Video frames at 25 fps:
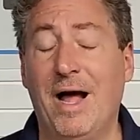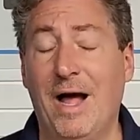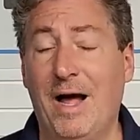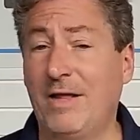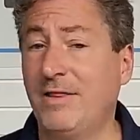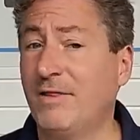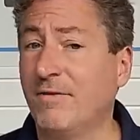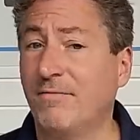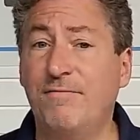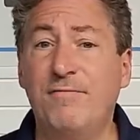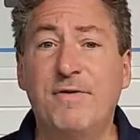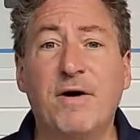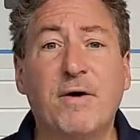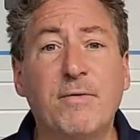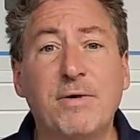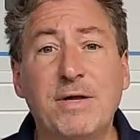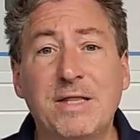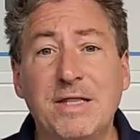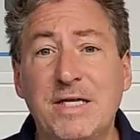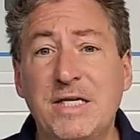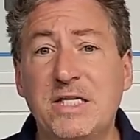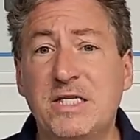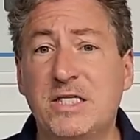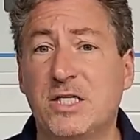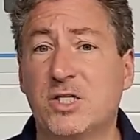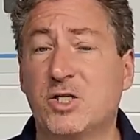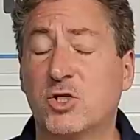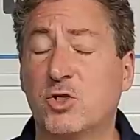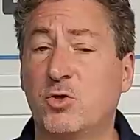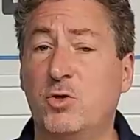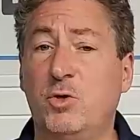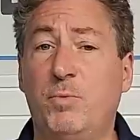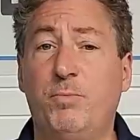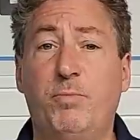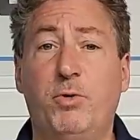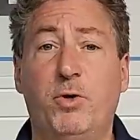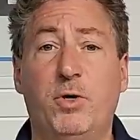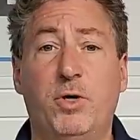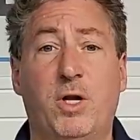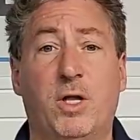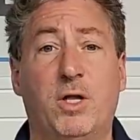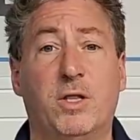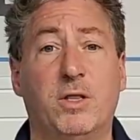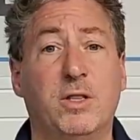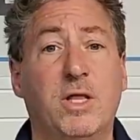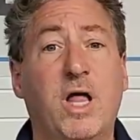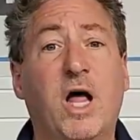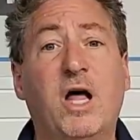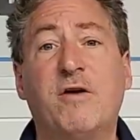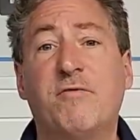At the very least, it's going to put a
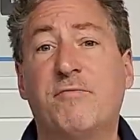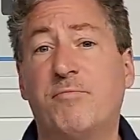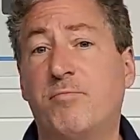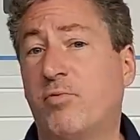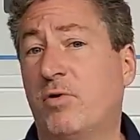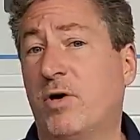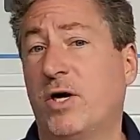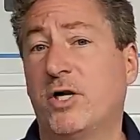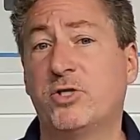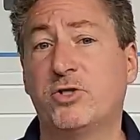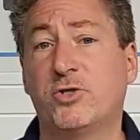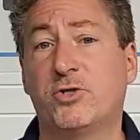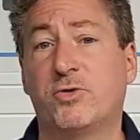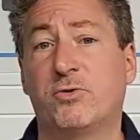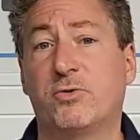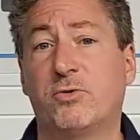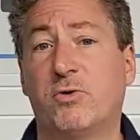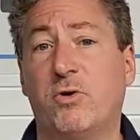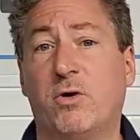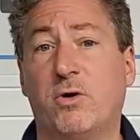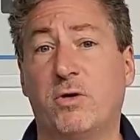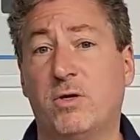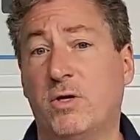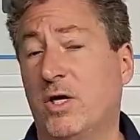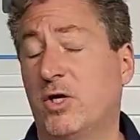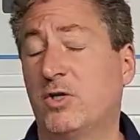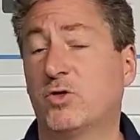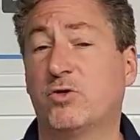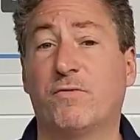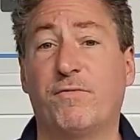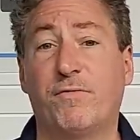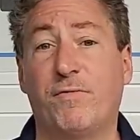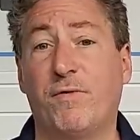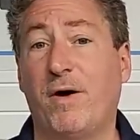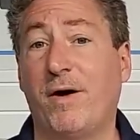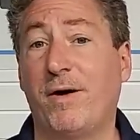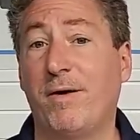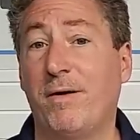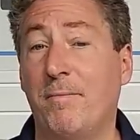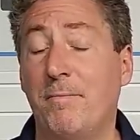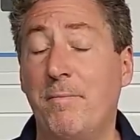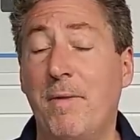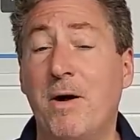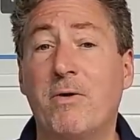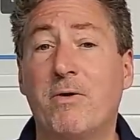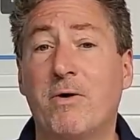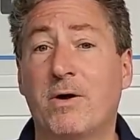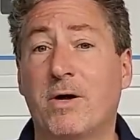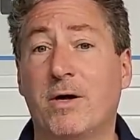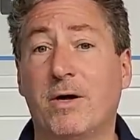lot of pressure on Electrify
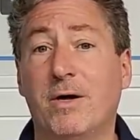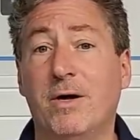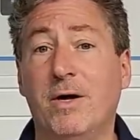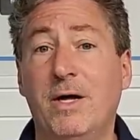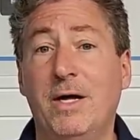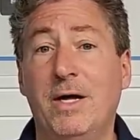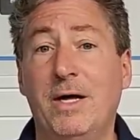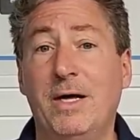America.